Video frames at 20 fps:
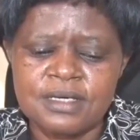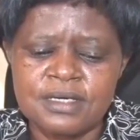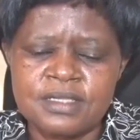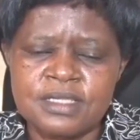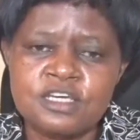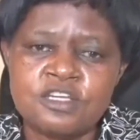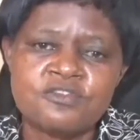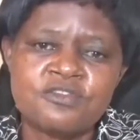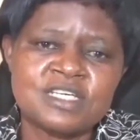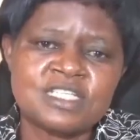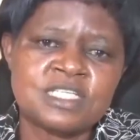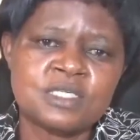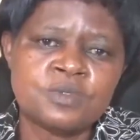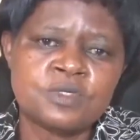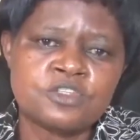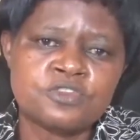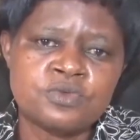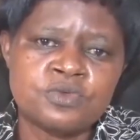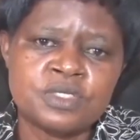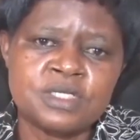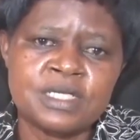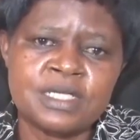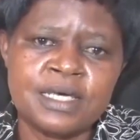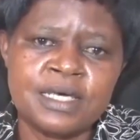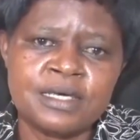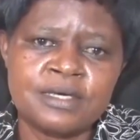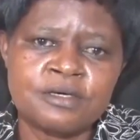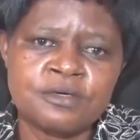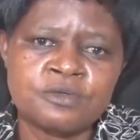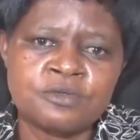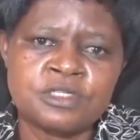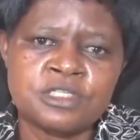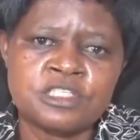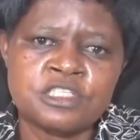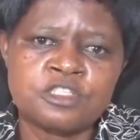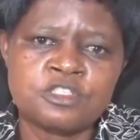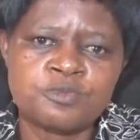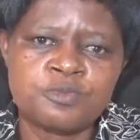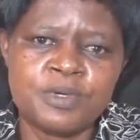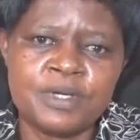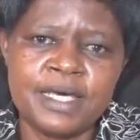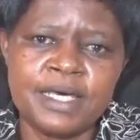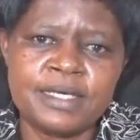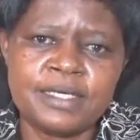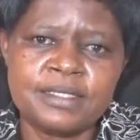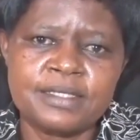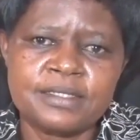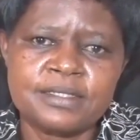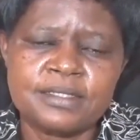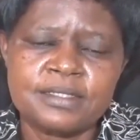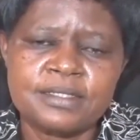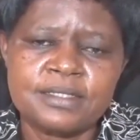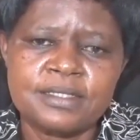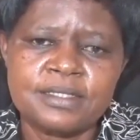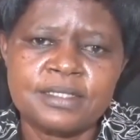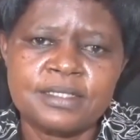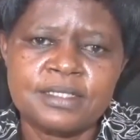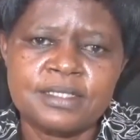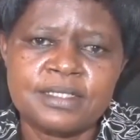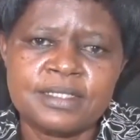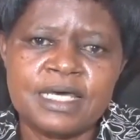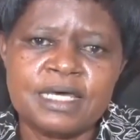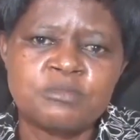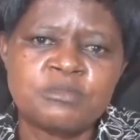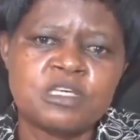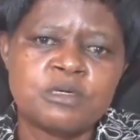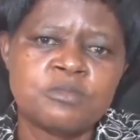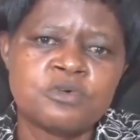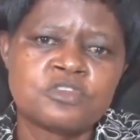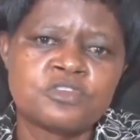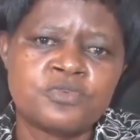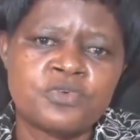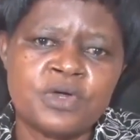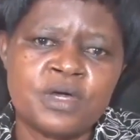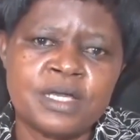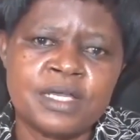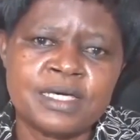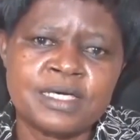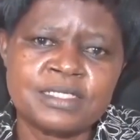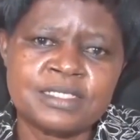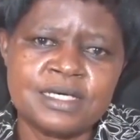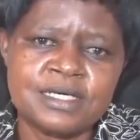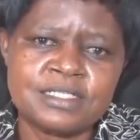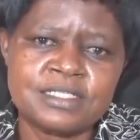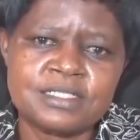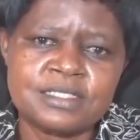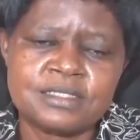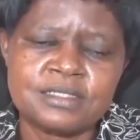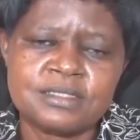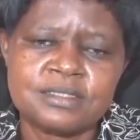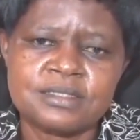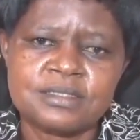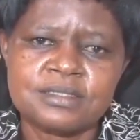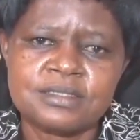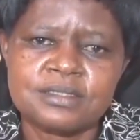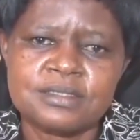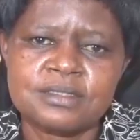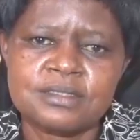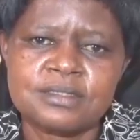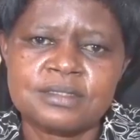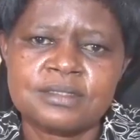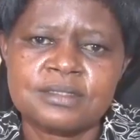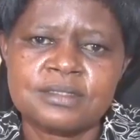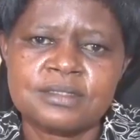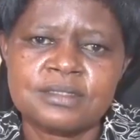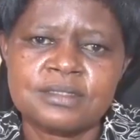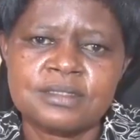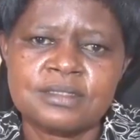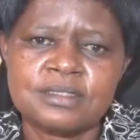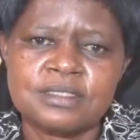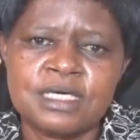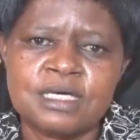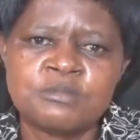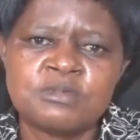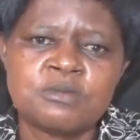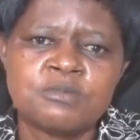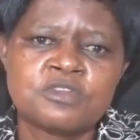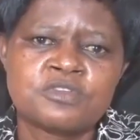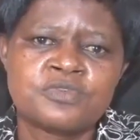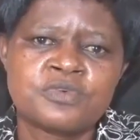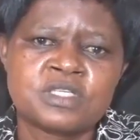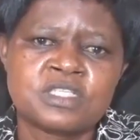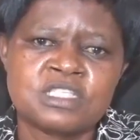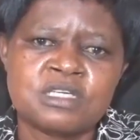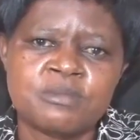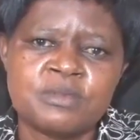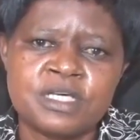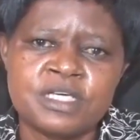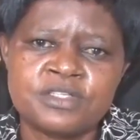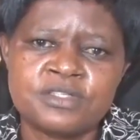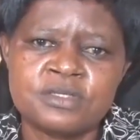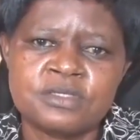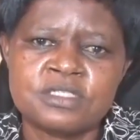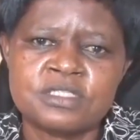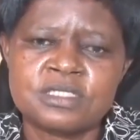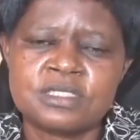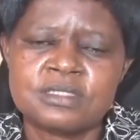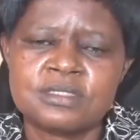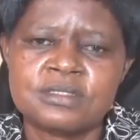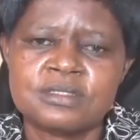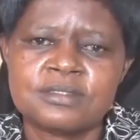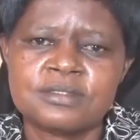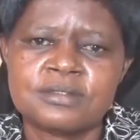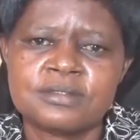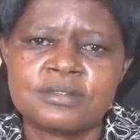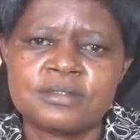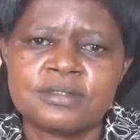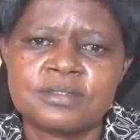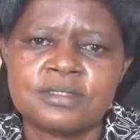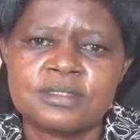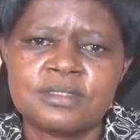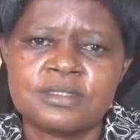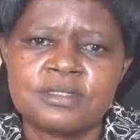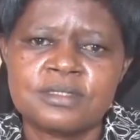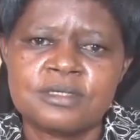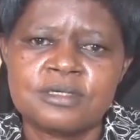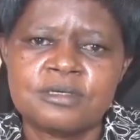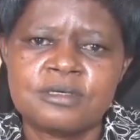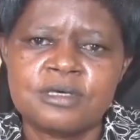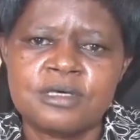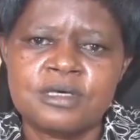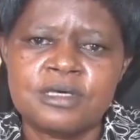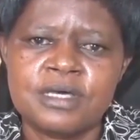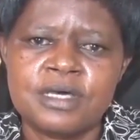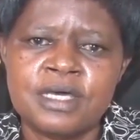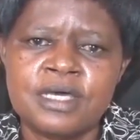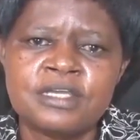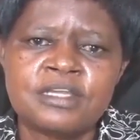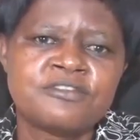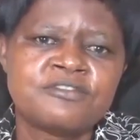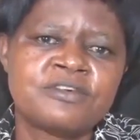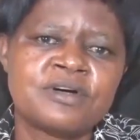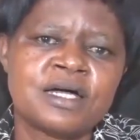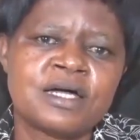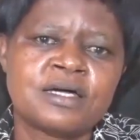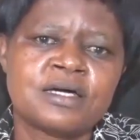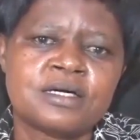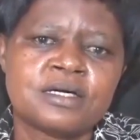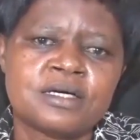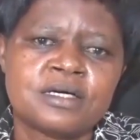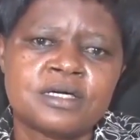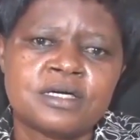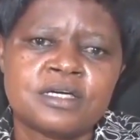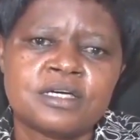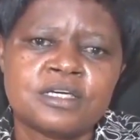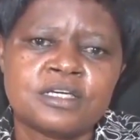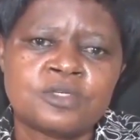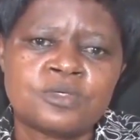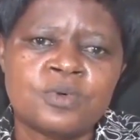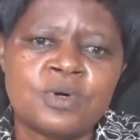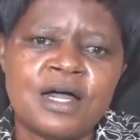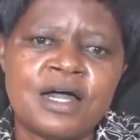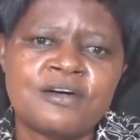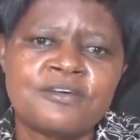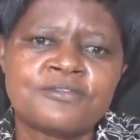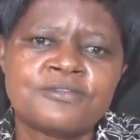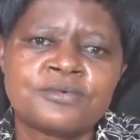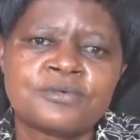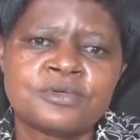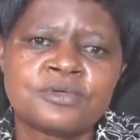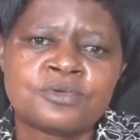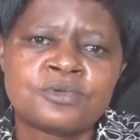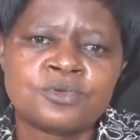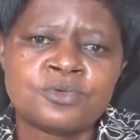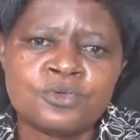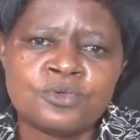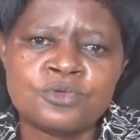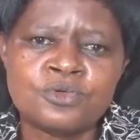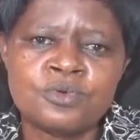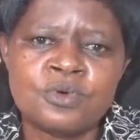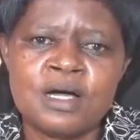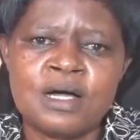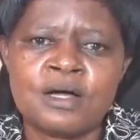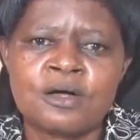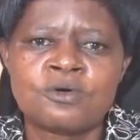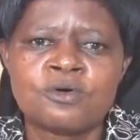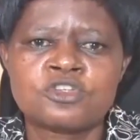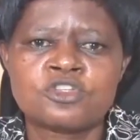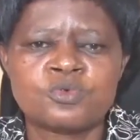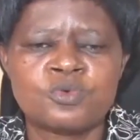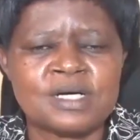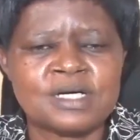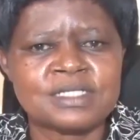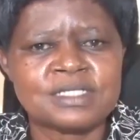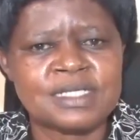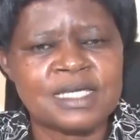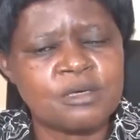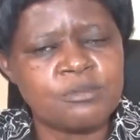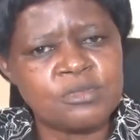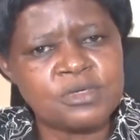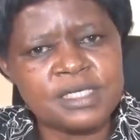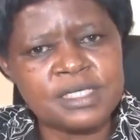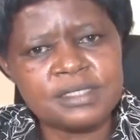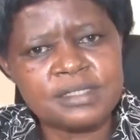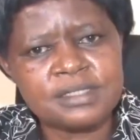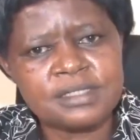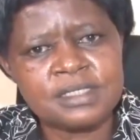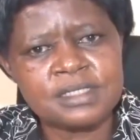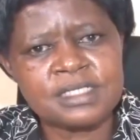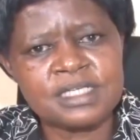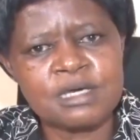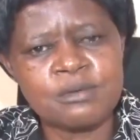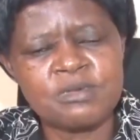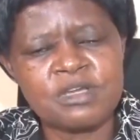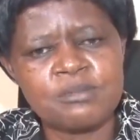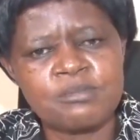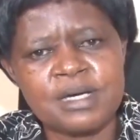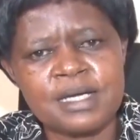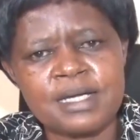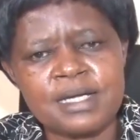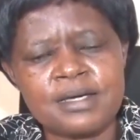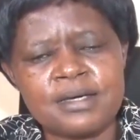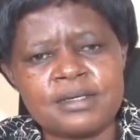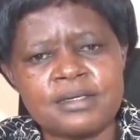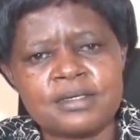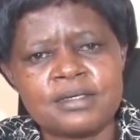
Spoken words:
The university will soon display timetables for your lectures, timetables for examinations, endeavor to do your coursework timely, in a timely manner,